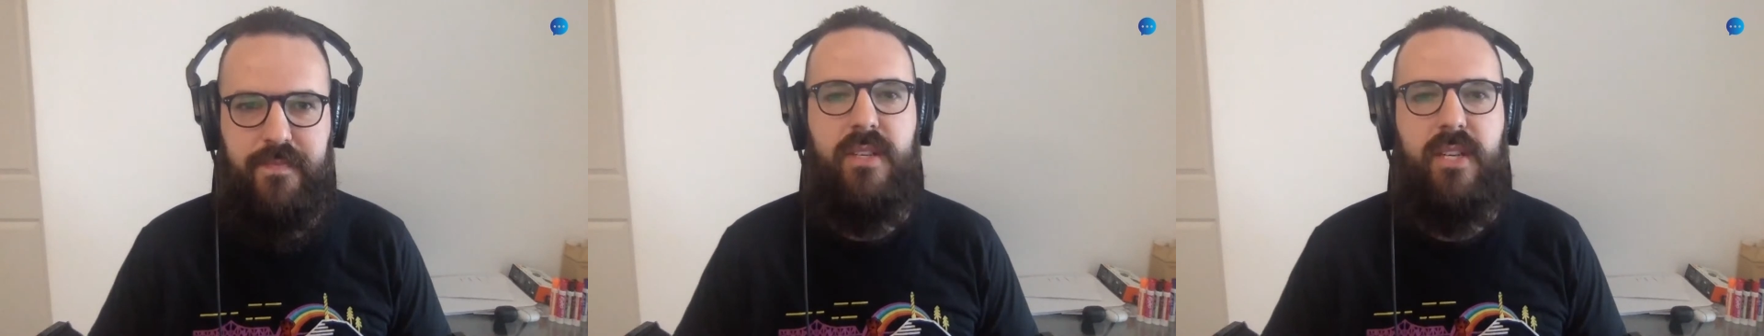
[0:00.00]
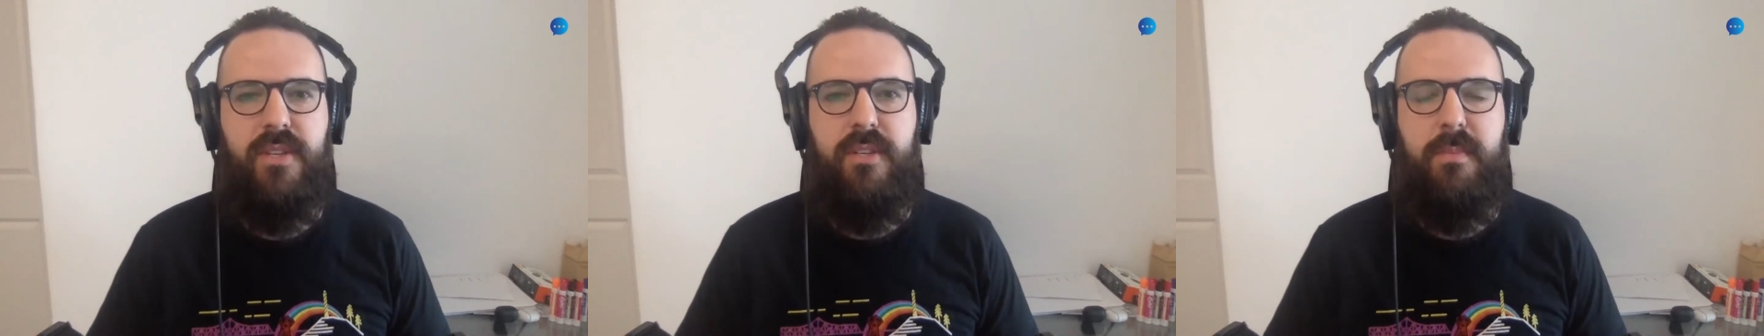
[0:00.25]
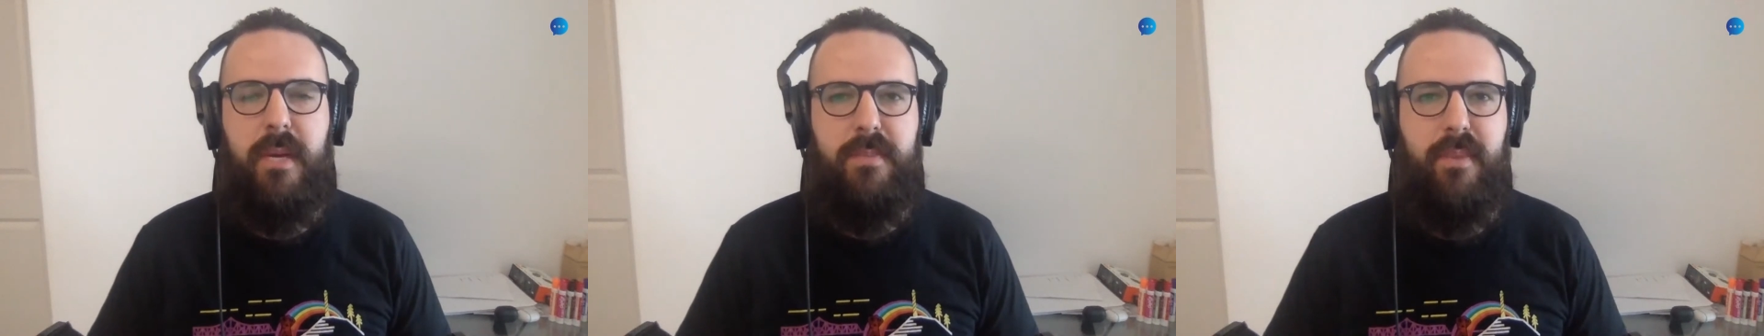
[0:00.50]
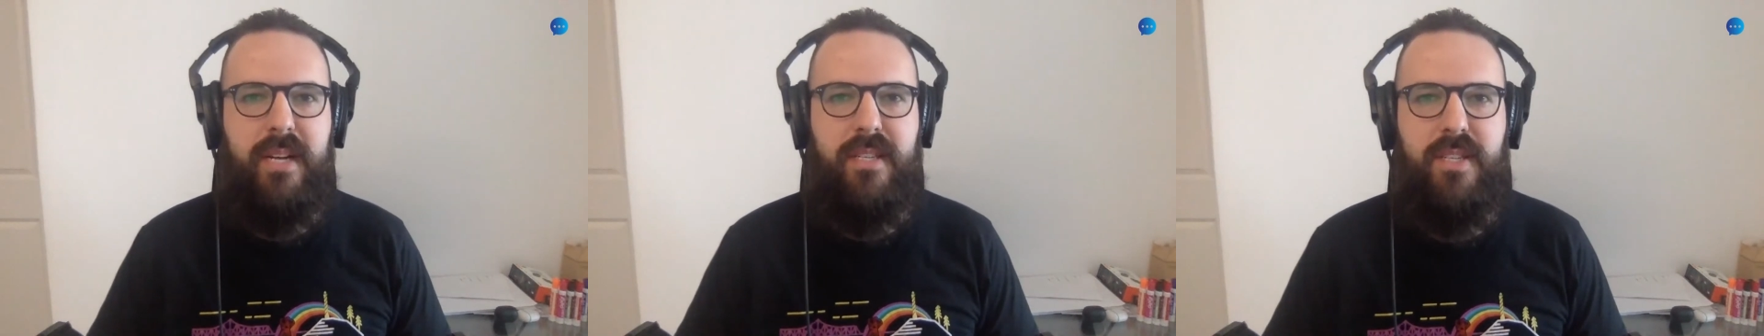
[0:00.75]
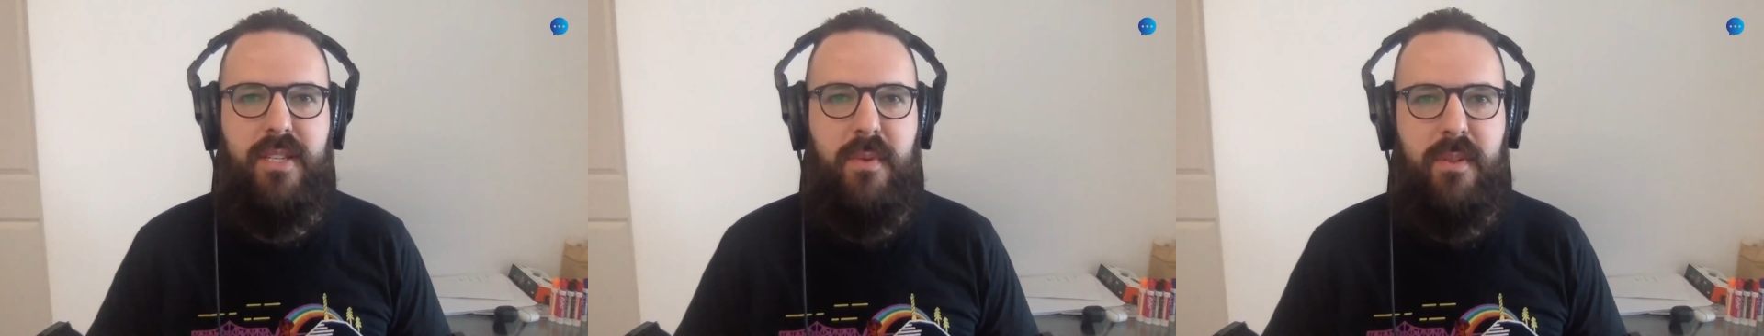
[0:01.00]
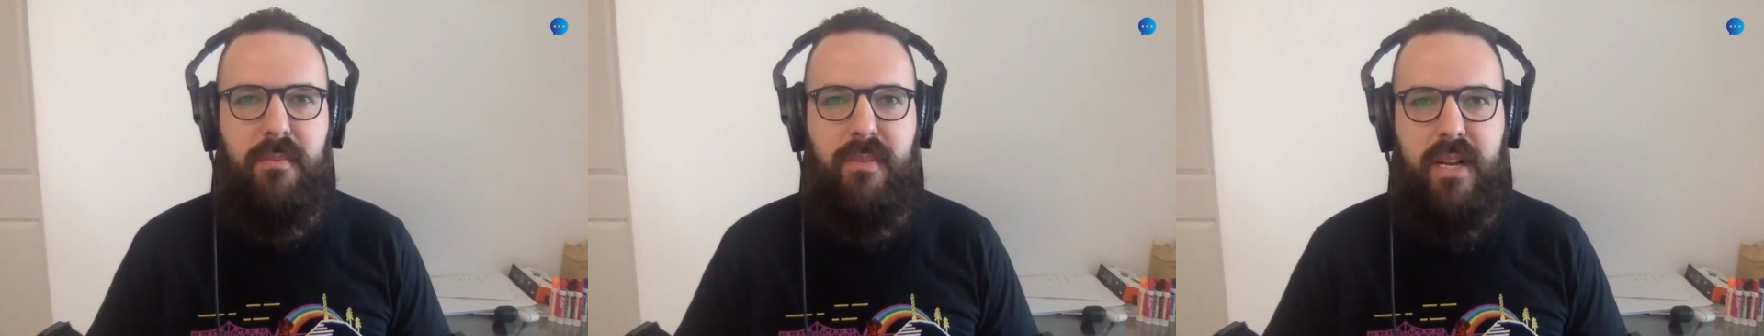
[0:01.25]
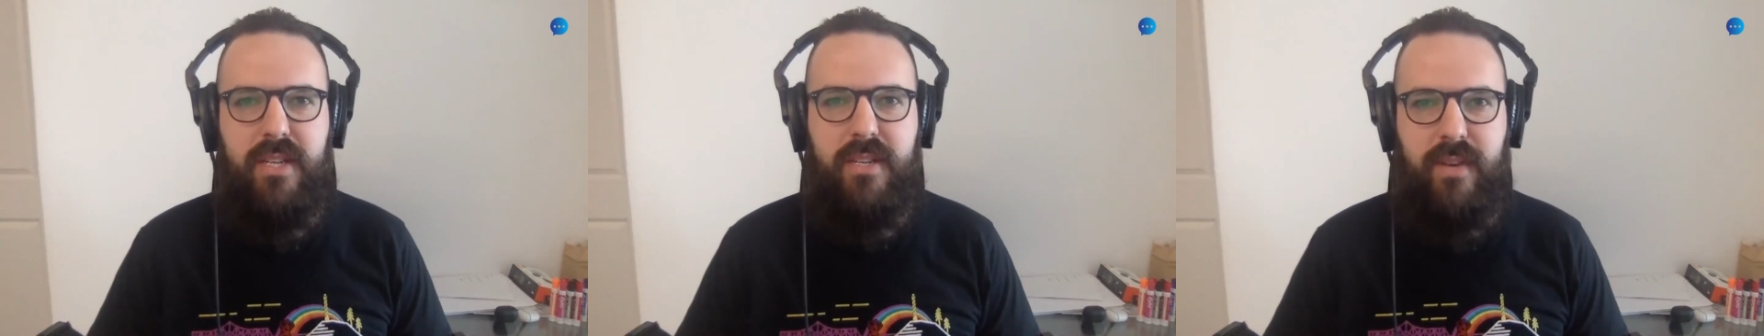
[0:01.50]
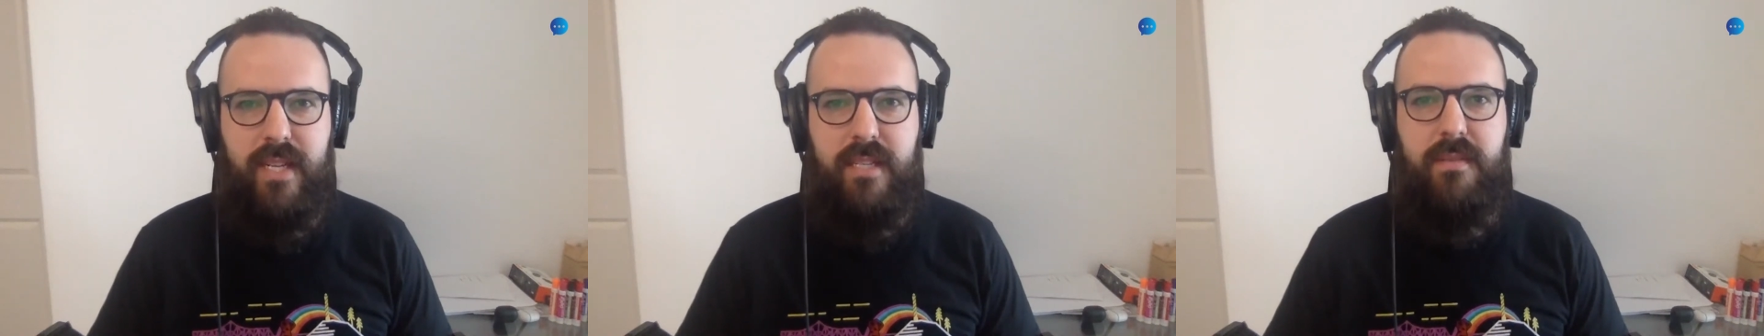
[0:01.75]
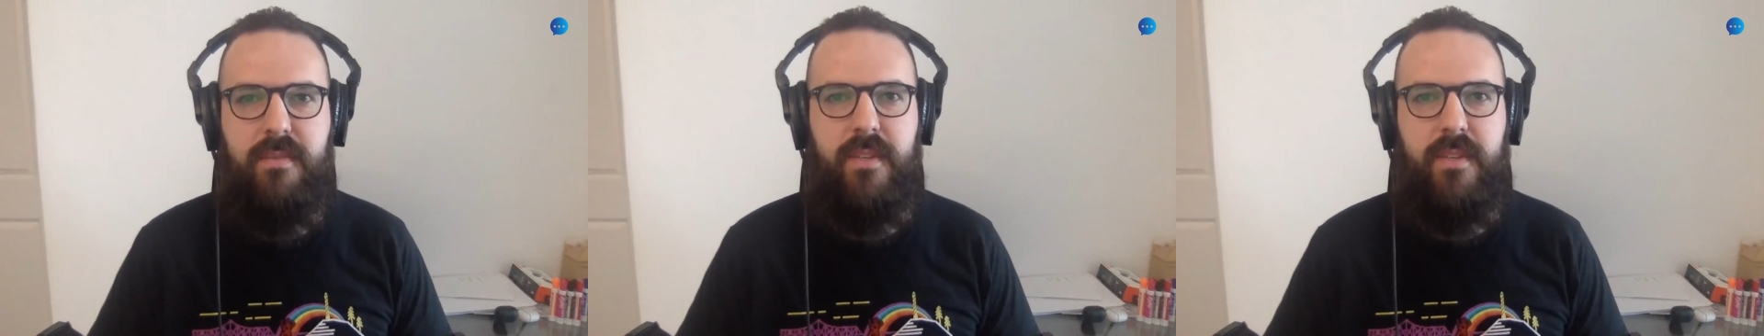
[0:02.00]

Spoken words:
Justuno's best practices with impression rates